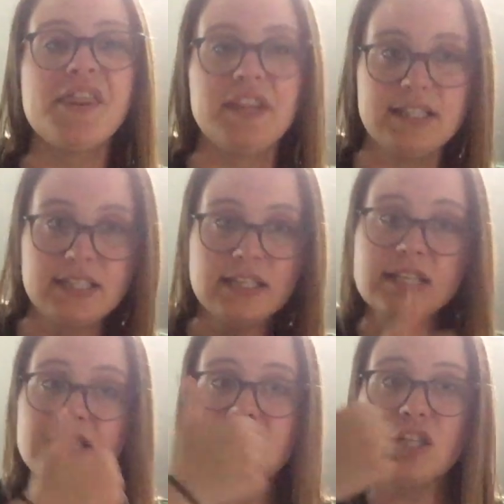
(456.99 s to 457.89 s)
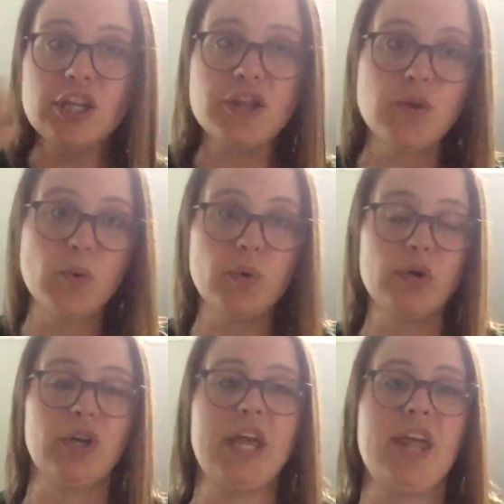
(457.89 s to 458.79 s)
This is a
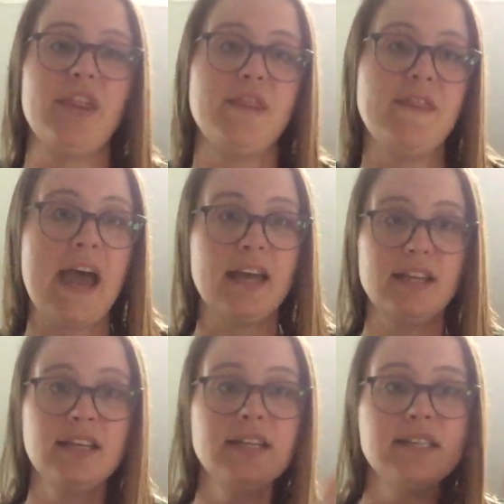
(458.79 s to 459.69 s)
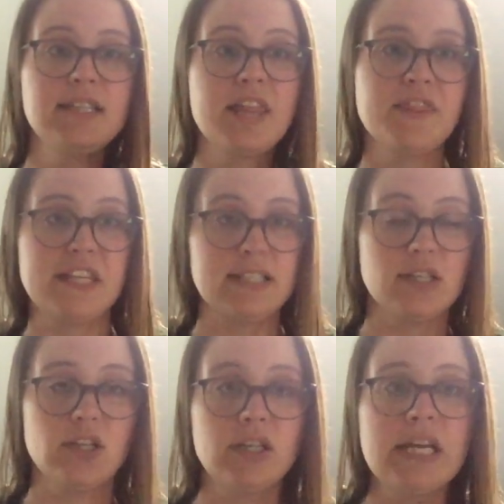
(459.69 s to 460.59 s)
thorn and that is a
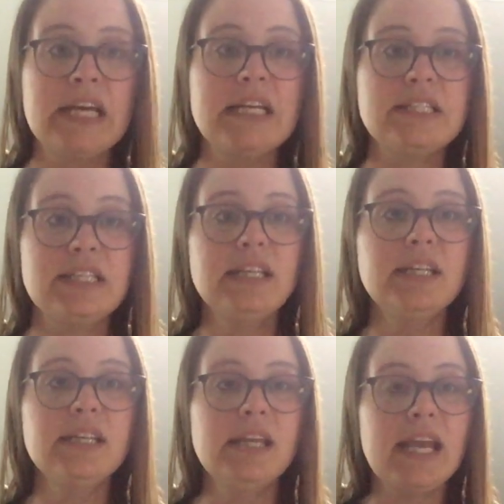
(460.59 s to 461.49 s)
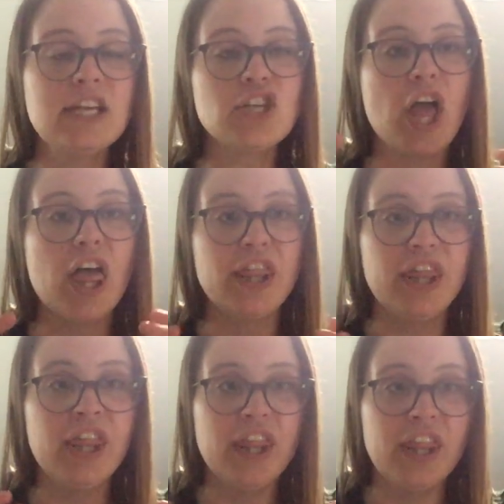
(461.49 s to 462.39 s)
thistle. T-H,
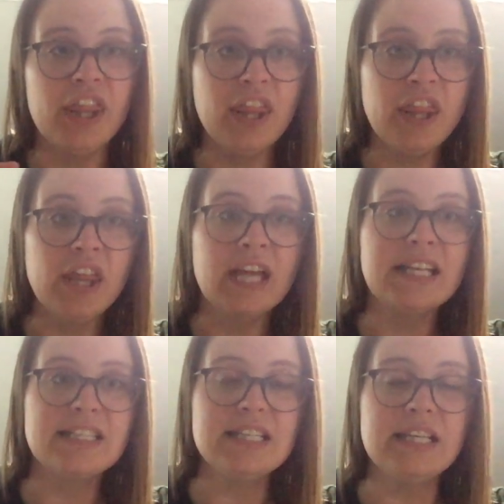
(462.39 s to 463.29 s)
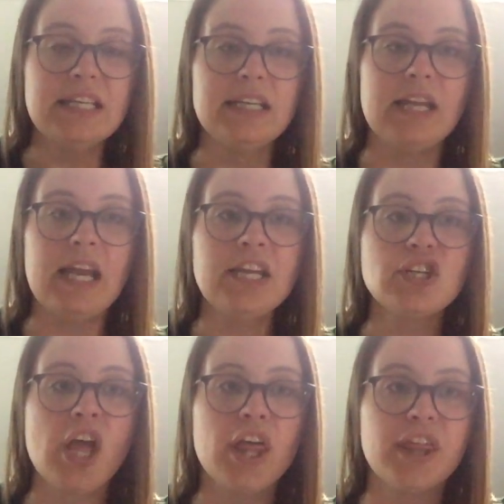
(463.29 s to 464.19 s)
T-H.